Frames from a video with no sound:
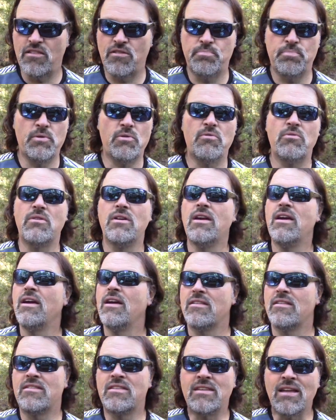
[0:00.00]
Spoon,
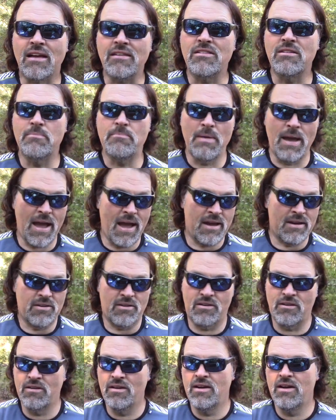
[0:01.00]
doesn't
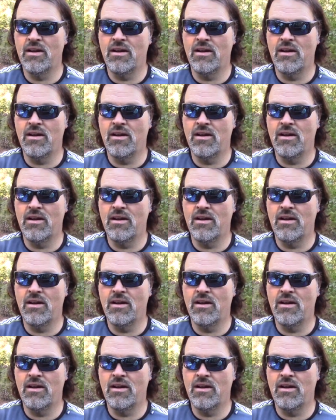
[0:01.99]
matter.